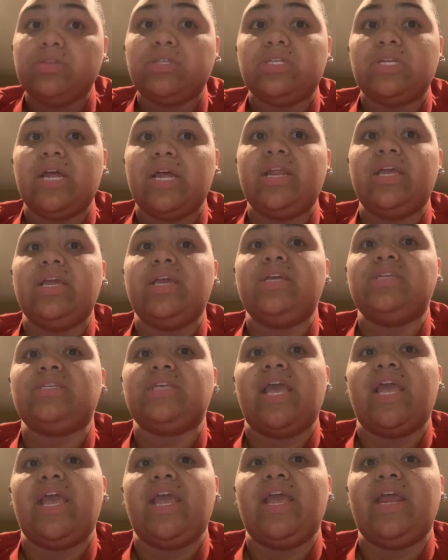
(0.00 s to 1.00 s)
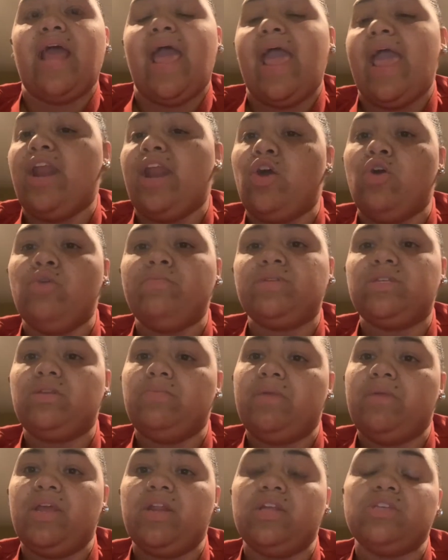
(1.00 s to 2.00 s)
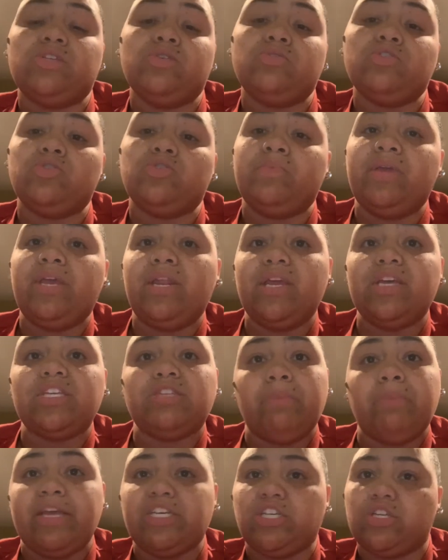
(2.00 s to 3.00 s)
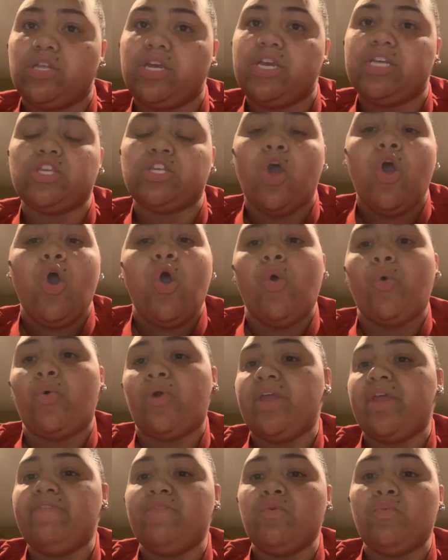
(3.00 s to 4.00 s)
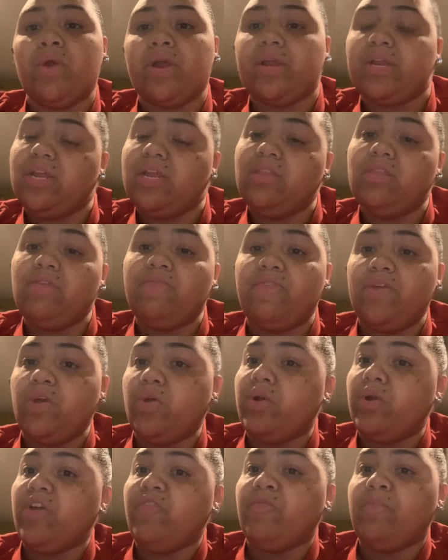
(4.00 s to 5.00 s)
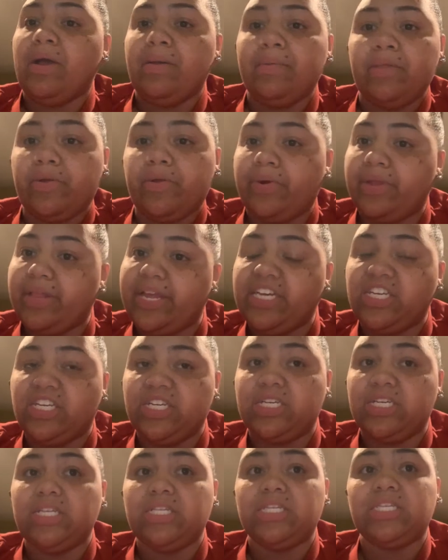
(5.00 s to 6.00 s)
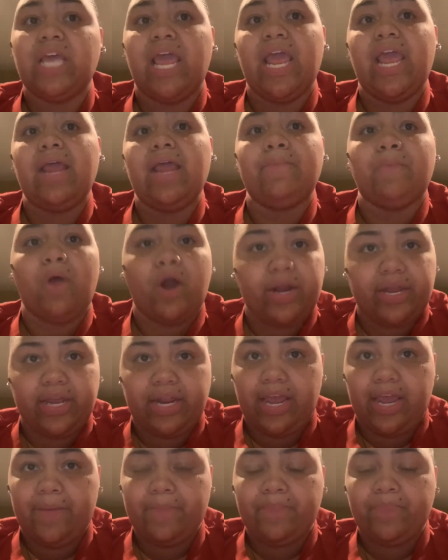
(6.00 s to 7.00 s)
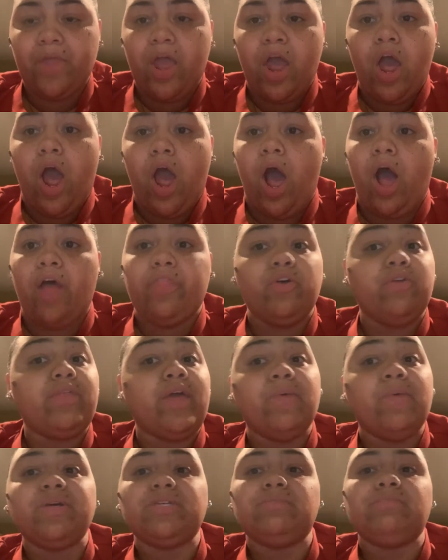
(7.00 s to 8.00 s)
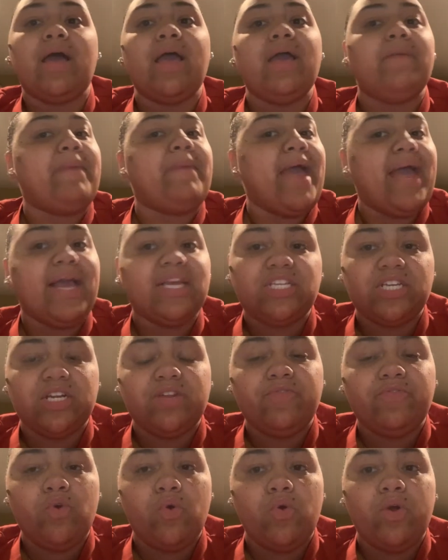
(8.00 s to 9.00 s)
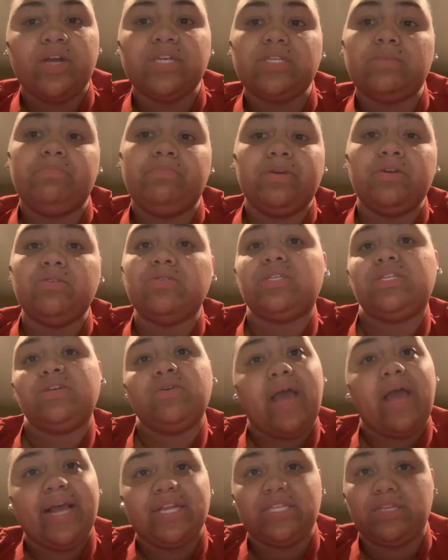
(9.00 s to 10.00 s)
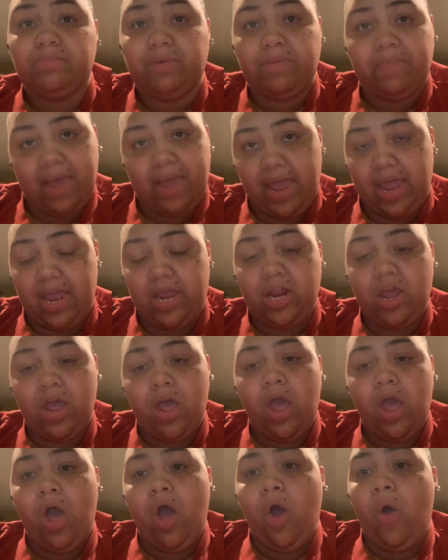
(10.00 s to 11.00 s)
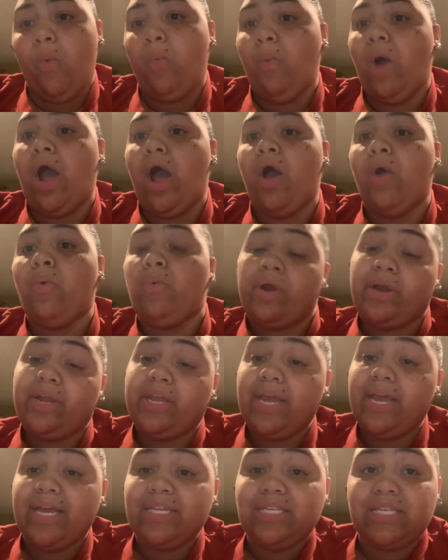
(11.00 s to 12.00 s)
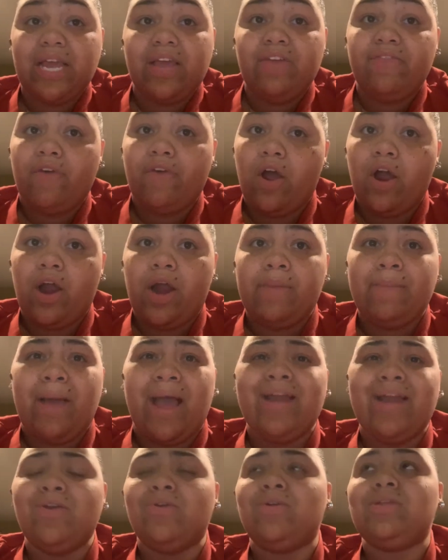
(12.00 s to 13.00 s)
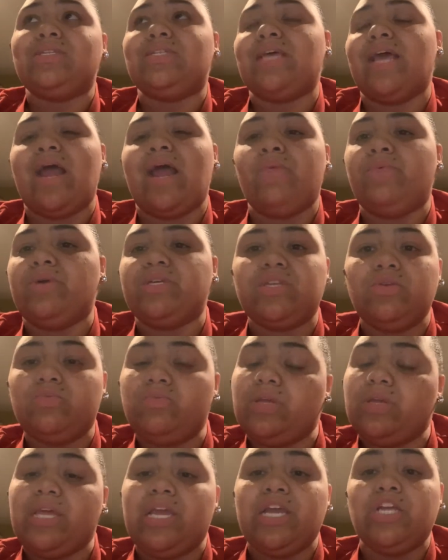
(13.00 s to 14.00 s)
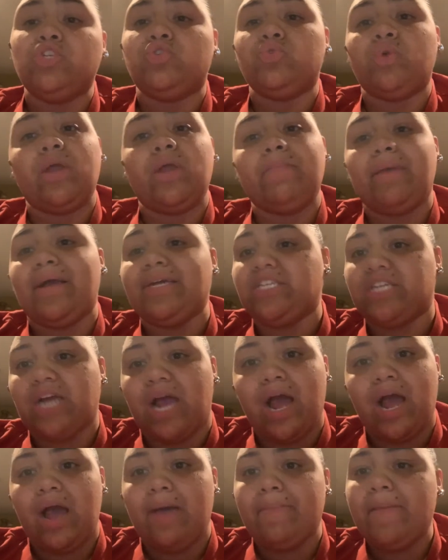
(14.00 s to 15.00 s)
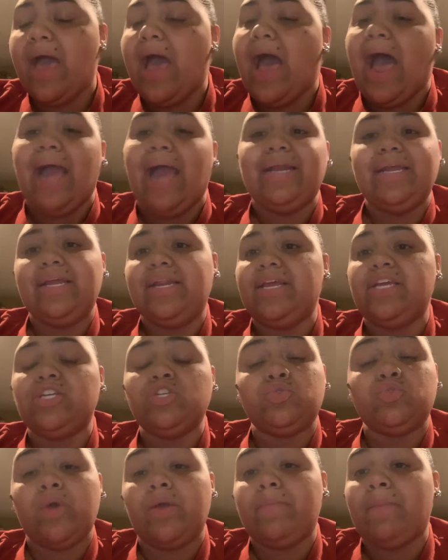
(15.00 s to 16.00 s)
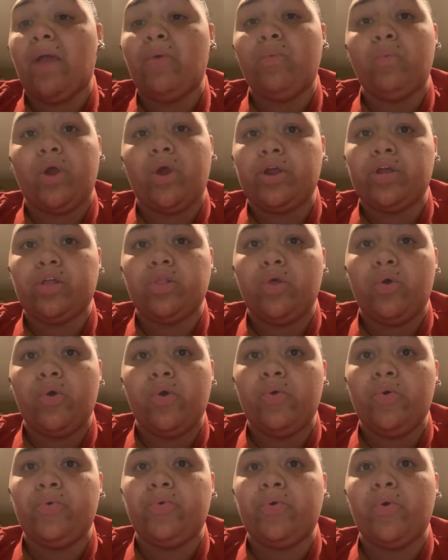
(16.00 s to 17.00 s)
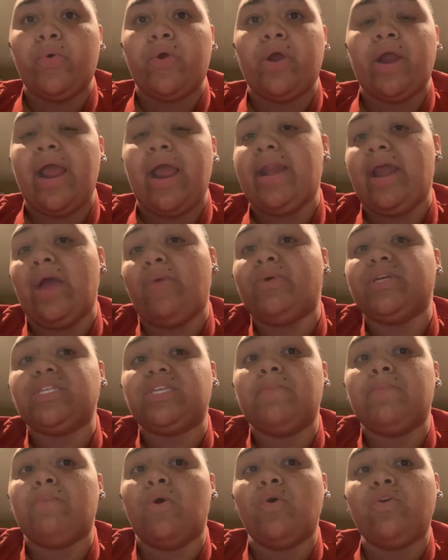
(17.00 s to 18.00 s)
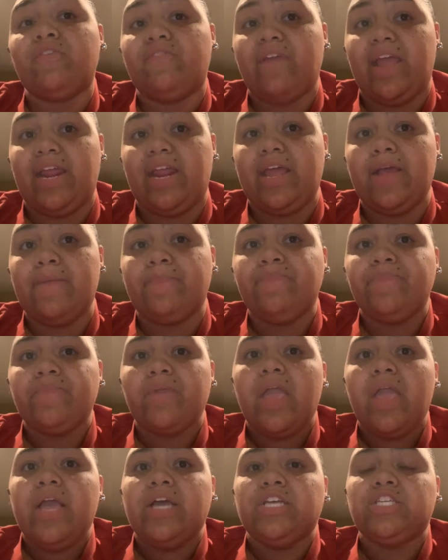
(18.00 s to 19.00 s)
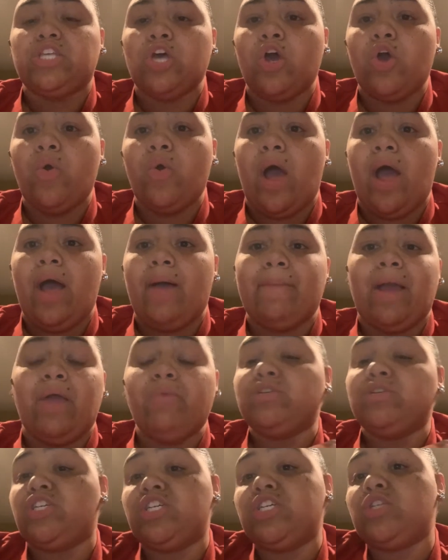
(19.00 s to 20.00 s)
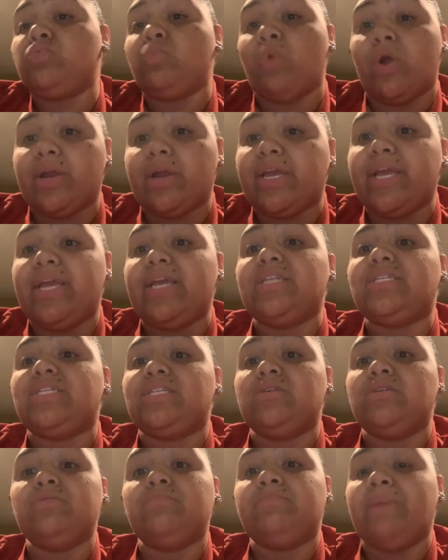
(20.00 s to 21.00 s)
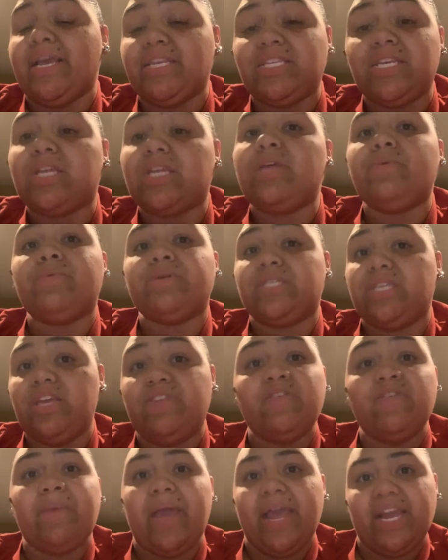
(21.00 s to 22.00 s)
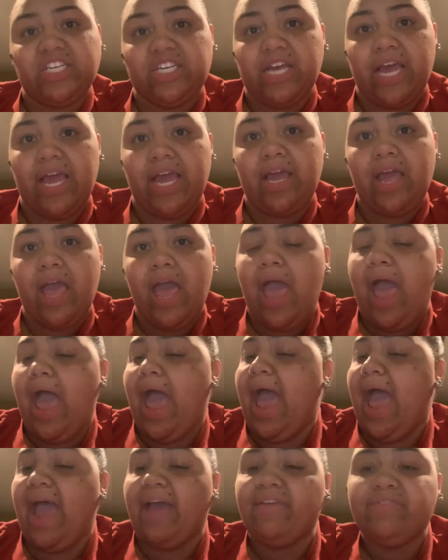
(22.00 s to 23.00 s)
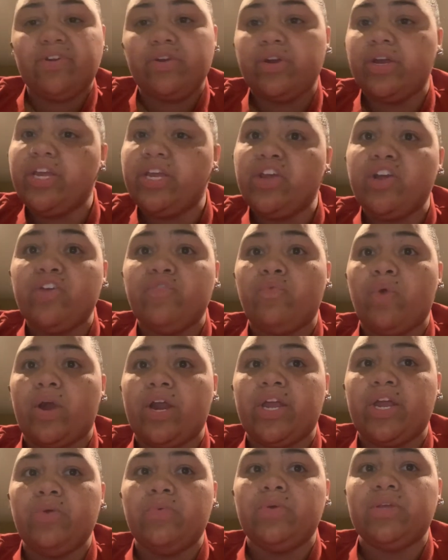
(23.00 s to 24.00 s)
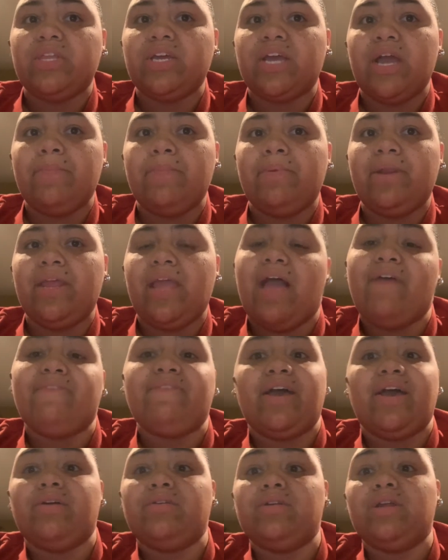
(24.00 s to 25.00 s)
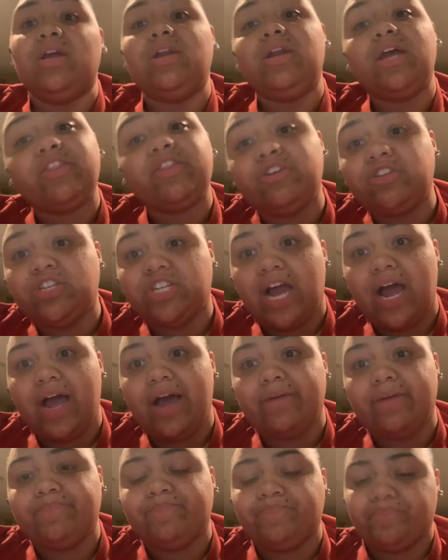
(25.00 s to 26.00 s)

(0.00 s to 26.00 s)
studies, and I had hopes to be a social media specialist or even working in the field of public relations and marketing. Although that was my passion, of course, bills still had to be paid. While working at State Farm, I noticed that I wasn't really enjoying my job. I didn't enjoy my workload and I wasn't motivated. So I was just working to basically receive a paycheck. After a year of working with the company, I found another job.